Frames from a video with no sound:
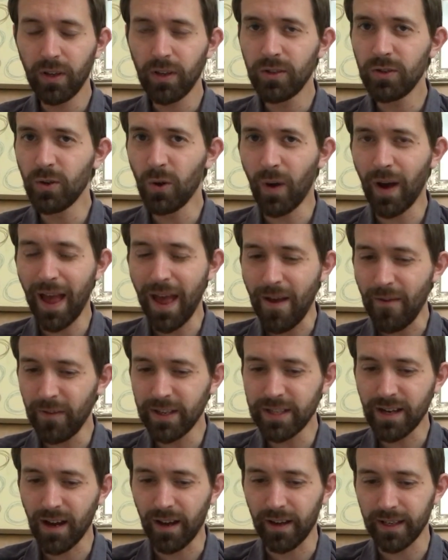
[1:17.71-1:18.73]
nor ever
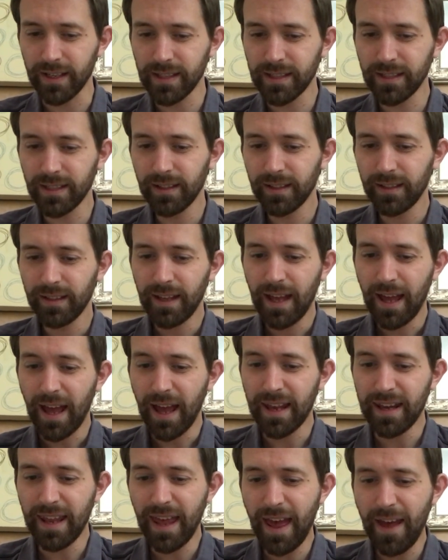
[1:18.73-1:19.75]
dies,
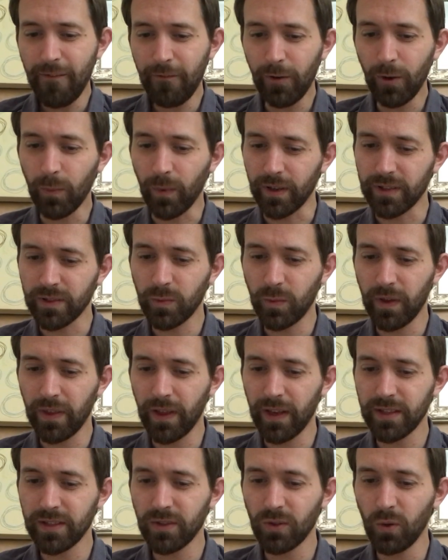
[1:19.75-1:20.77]
and everyone's with
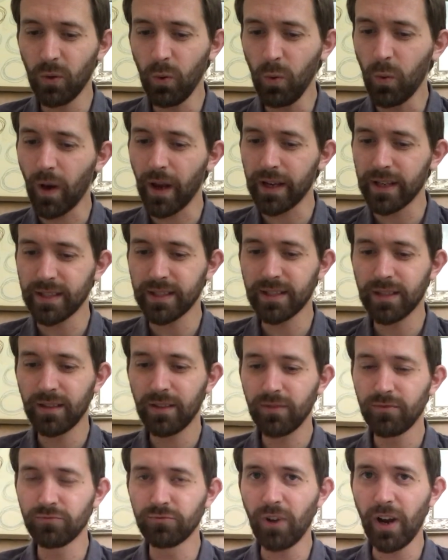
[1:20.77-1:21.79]
us always,
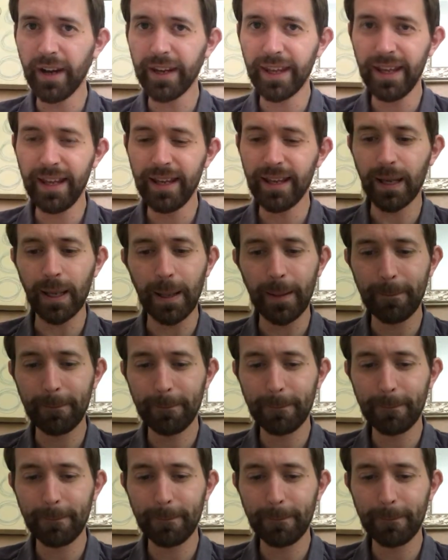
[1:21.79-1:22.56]
right here.